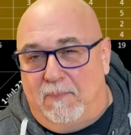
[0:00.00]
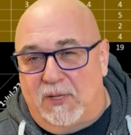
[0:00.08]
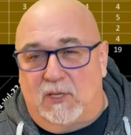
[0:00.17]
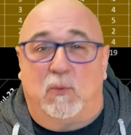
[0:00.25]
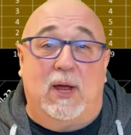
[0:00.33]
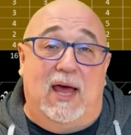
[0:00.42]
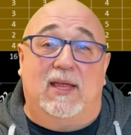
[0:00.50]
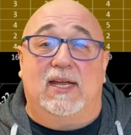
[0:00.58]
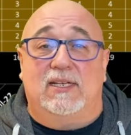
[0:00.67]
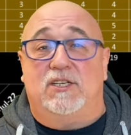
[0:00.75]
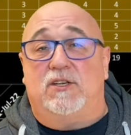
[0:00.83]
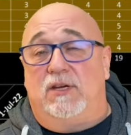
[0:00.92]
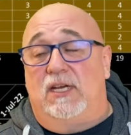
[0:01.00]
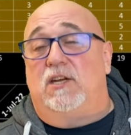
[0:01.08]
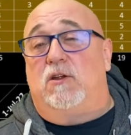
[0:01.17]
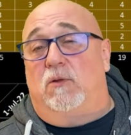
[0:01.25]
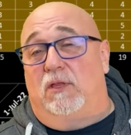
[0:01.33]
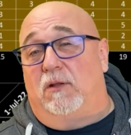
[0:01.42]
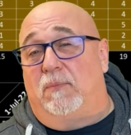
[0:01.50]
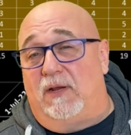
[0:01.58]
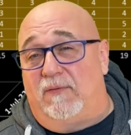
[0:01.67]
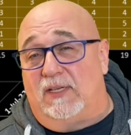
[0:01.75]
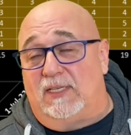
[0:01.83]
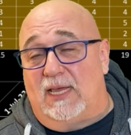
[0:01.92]
But the reality is you need to know a little
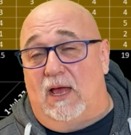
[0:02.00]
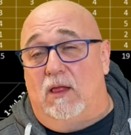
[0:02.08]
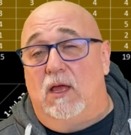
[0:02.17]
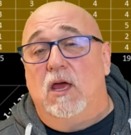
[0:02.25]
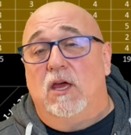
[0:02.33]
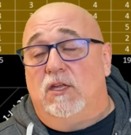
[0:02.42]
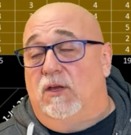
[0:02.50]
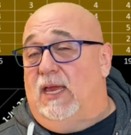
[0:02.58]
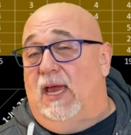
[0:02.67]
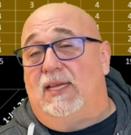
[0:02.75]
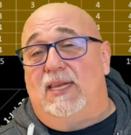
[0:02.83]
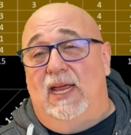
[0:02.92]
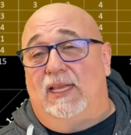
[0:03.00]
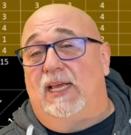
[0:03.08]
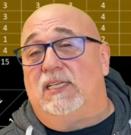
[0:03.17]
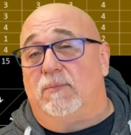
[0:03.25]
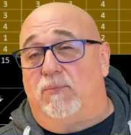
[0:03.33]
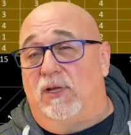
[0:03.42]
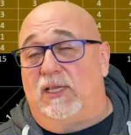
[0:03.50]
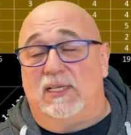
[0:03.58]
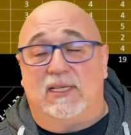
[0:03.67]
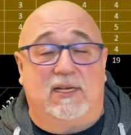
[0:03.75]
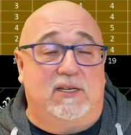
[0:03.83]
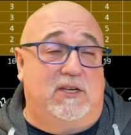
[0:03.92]
bit of Excel. You can take these and bring
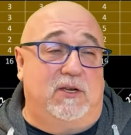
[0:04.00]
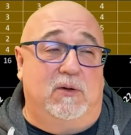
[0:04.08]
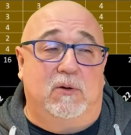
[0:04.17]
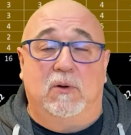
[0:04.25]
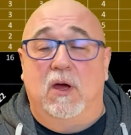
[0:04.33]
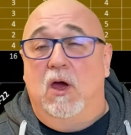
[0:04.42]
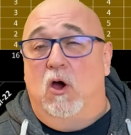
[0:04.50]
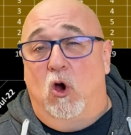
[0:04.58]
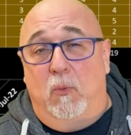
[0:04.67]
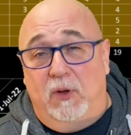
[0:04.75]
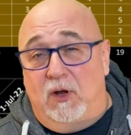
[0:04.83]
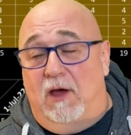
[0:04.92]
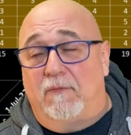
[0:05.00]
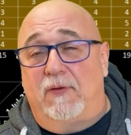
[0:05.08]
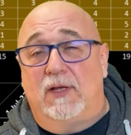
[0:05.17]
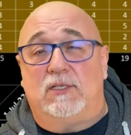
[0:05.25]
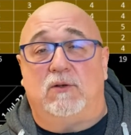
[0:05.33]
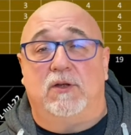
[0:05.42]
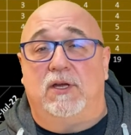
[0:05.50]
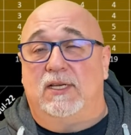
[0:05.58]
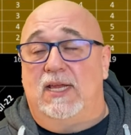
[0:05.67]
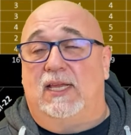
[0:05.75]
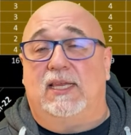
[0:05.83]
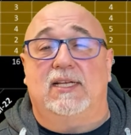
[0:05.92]
these into Open Office, or you can
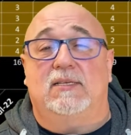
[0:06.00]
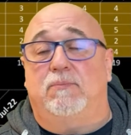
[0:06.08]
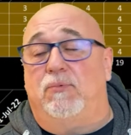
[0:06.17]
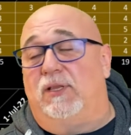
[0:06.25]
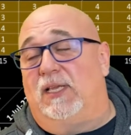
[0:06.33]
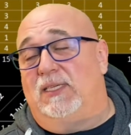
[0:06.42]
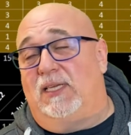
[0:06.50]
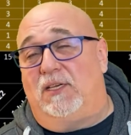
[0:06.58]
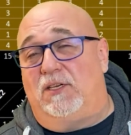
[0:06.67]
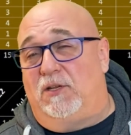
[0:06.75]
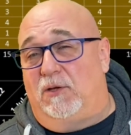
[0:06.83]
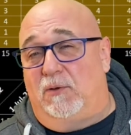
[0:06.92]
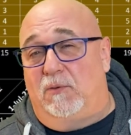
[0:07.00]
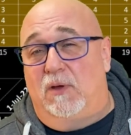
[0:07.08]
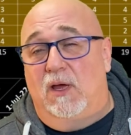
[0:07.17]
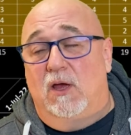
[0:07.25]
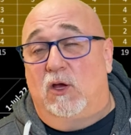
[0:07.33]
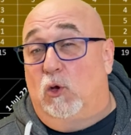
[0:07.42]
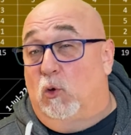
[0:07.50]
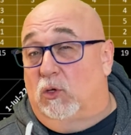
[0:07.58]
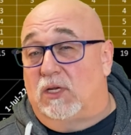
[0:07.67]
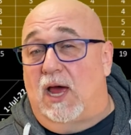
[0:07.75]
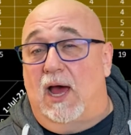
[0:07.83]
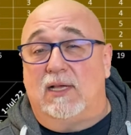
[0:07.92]
take these and bring these into
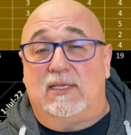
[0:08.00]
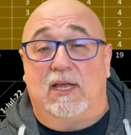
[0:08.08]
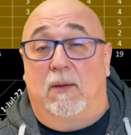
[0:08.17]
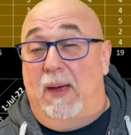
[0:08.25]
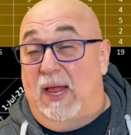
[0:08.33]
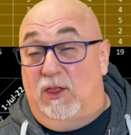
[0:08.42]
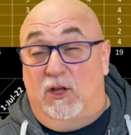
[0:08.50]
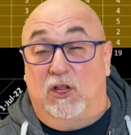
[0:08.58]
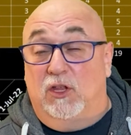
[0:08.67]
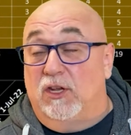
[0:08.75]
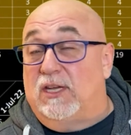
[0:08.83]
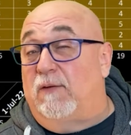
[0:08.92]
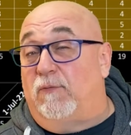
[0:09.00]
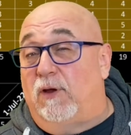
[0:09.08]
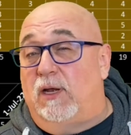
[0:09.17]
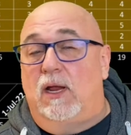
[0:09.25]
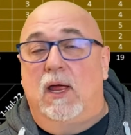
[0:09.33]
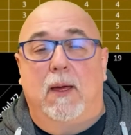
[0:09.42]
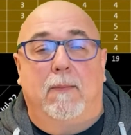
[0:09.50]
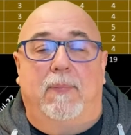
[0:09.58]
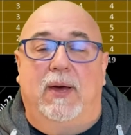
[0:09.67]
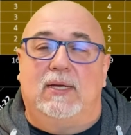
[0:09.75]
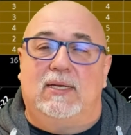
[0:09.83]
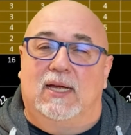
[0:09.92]
Google Docs. They might look a little different,
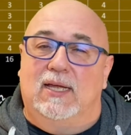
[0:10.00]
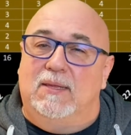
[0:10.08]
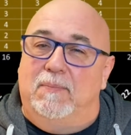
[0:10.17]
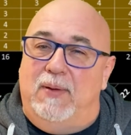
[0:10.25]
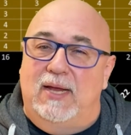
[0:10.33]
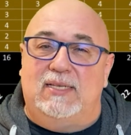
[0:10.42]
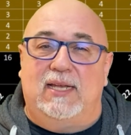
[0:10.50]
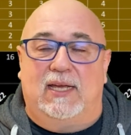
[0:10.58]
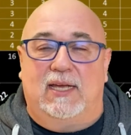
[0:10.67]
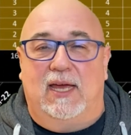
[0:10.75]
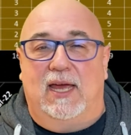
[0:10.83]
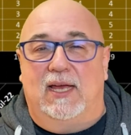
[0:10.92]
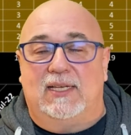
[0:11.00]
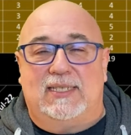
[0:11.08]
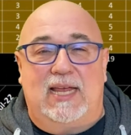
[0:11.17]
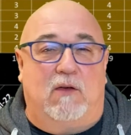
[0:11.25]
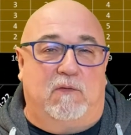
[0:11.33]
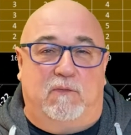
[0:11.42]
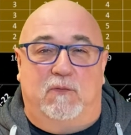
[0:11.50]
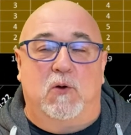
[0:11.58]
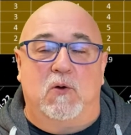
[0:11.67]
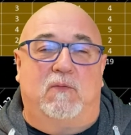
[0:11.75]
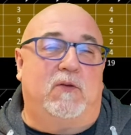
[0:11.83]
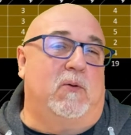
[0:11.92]
but the basic Excel
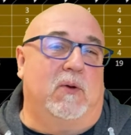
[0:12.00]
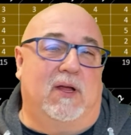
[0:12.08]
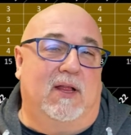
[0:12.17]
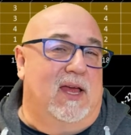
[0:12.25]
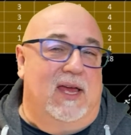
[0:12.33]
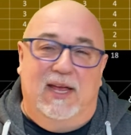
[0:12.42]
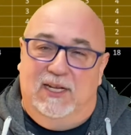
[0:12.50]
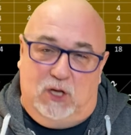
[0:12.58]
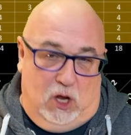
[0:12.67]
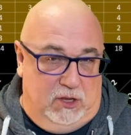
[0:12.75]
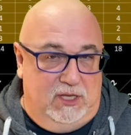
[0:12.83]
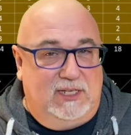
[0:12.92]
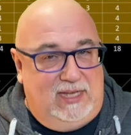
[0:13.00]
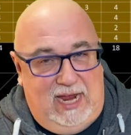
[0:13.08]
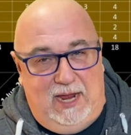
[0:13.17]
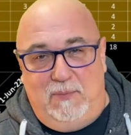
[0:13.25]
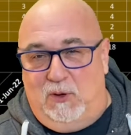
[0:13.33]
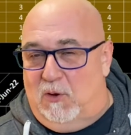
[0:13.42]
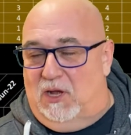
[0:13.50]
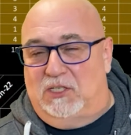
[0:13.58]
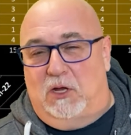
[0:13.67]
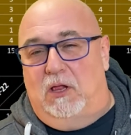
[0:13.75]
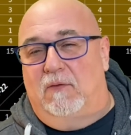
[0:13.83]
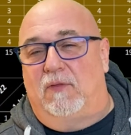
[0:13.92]
foo, if you will, is all the same across
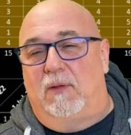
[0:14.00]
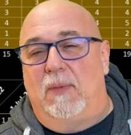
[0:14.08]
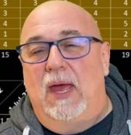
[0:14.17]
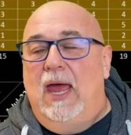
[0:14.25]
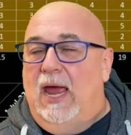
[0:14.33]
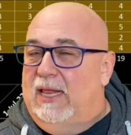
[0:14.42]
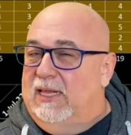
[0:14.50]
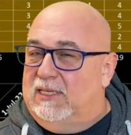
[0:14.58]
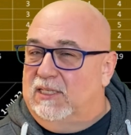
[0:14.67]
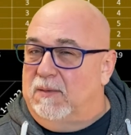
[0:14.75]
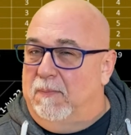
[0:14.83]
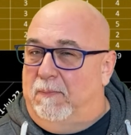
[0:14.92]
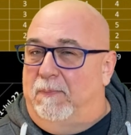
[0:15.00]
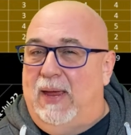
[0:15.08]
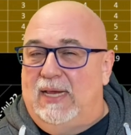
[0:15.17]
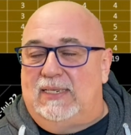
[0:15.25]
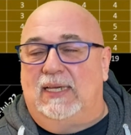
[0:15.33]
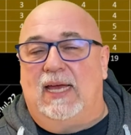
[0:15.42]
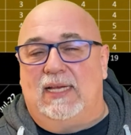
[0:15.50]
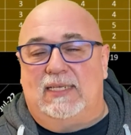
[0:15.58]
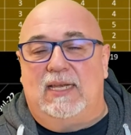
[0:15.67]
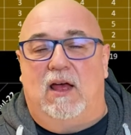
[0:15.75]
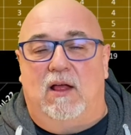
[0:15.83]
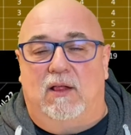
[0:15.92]
all of them. And this is some basic
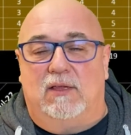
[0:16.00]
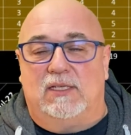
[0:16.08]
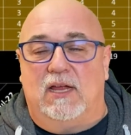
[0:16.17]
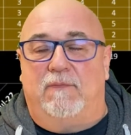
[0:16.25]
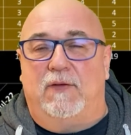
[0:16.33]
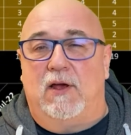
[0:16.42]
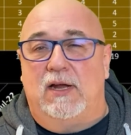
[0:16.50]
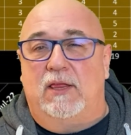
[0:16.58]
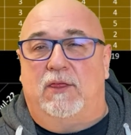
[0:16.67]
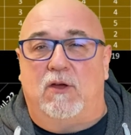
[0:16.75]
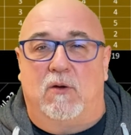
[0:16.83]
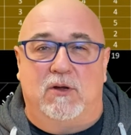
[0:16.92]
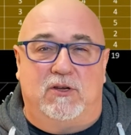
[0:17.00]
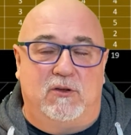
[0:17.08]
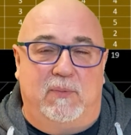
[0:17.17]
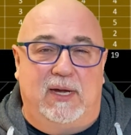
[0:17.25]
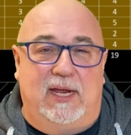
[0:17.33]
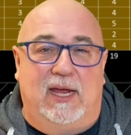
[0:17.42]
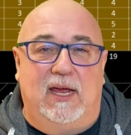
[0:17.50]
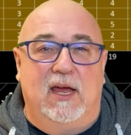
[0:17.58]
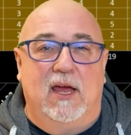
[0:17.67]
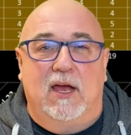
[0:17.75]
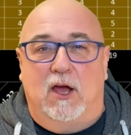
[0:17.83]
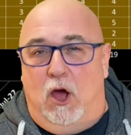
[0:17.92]
Excel stuff here. I didn't throw in too many
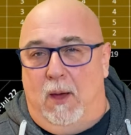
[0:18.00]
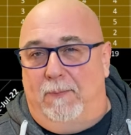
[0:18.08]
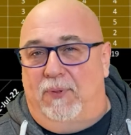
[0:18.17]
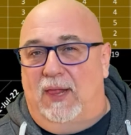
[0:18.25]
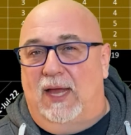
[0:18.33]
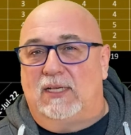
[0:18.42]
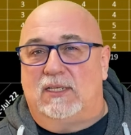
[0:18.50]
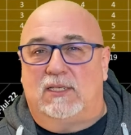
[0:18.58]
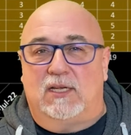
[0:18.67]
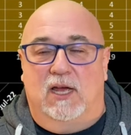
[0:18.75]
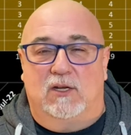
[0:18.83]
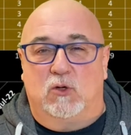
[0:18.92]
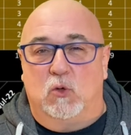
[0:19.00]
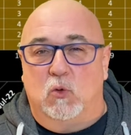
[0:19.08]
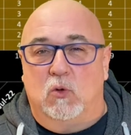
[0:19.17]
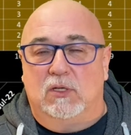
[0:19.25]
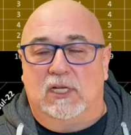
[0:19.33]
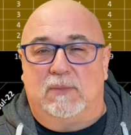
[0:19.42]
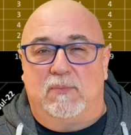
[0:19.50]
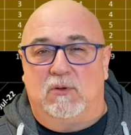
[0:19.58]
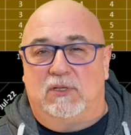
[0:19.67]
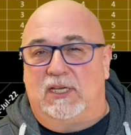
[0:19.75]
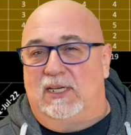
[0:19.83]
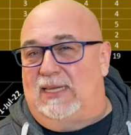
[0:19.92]
complex tools. It's
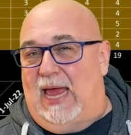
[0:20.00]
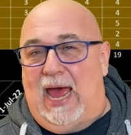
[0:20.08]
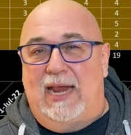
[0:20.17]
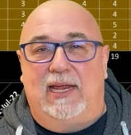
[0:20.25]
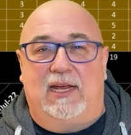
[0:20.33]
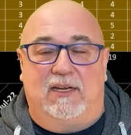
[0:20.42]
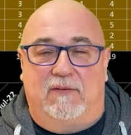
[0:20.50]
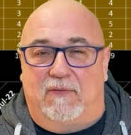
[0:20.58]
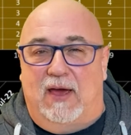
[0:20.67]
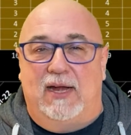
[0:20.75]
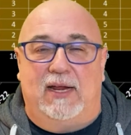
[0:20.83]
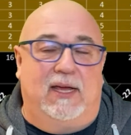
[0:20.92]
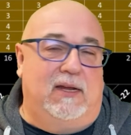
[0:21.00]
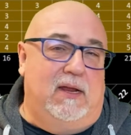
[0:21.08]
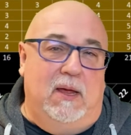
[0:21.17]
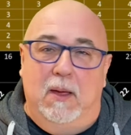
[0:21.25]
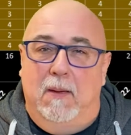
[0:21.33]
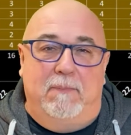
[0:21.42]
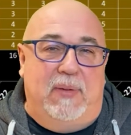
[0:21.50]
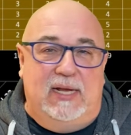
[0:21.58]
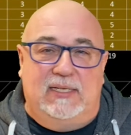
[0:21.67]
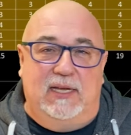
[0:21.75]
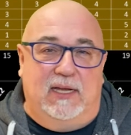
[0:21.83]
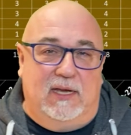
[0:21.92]
mostly just adding and dividing and
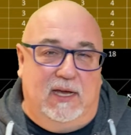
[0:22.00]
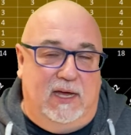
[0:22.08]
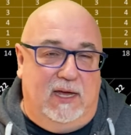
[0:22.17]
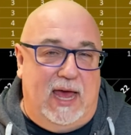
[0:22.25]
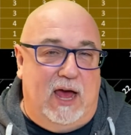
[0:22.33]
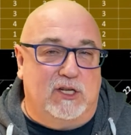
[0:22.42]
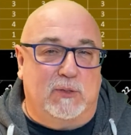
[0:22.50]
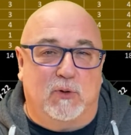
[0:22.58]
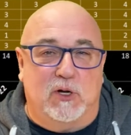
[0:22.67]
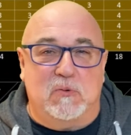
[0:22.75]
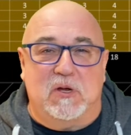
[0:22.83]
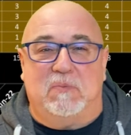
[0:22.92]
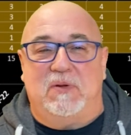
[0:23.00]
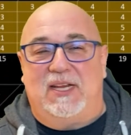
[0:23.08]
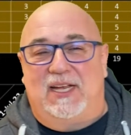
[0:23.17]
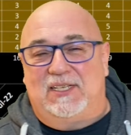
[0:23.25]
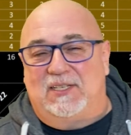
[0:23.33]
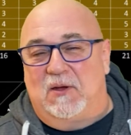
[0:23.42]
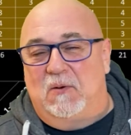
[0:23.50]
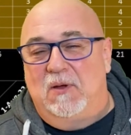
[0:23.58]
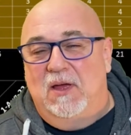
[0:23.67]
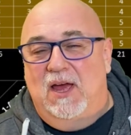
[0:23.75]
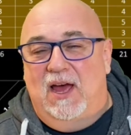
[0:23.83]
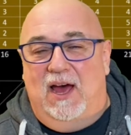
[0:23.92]
basic algebra and arithmetic. So
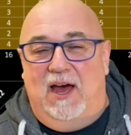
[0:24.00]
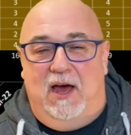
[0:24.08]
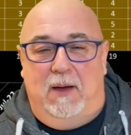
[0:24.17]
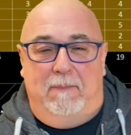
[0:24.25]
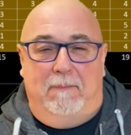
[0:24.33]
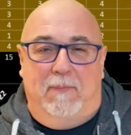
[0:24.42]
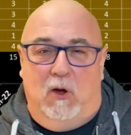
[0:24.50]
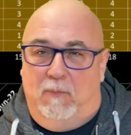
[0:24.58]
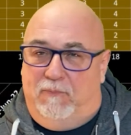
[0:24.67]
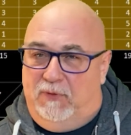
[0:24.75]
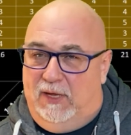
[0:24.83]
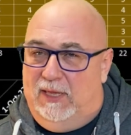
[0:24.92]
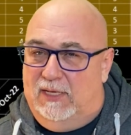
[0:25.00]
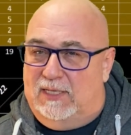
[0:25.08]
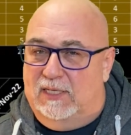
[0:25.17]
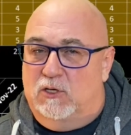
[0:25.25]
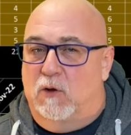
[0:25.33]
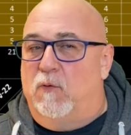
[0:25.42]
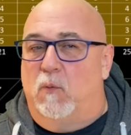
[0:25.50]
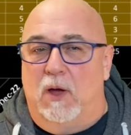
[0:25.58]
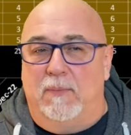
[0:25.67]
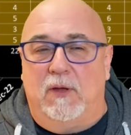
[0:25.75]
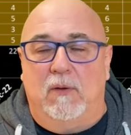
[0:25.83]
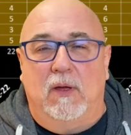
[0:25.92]
hopefully this doesn't
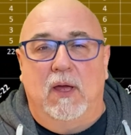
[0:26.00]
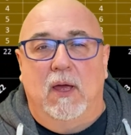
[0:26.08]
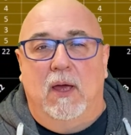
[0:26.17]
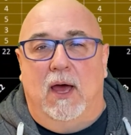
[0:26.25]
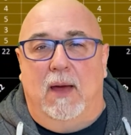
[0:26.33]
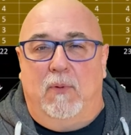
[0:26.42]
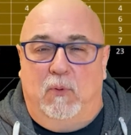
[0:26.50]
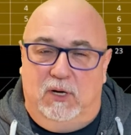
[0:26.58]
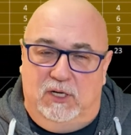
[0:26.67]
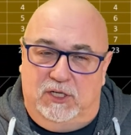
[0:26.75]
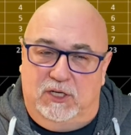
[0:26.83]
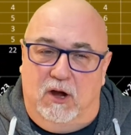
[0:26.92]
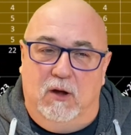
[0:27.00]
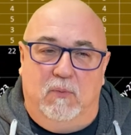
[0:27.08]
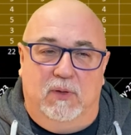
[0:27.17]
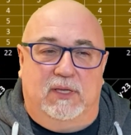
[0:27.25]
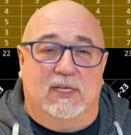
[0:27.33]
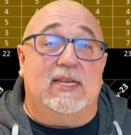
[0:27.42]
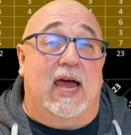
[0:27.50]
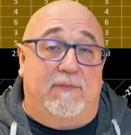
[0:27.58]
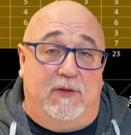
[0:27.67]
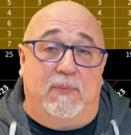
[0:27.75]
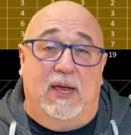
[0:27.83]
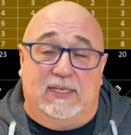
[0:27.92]
overwhelm you, but we're going to start with the
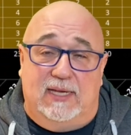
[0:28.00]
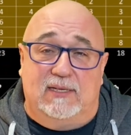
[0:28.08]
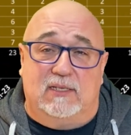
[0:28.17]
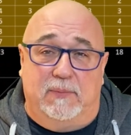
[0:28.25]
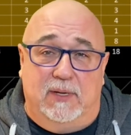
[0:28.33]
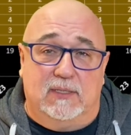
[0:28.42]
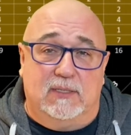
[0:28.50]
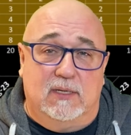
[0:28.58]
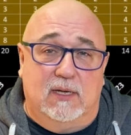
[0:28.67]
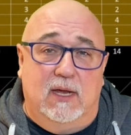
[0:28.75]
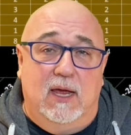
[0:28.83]
staffing-based estimates.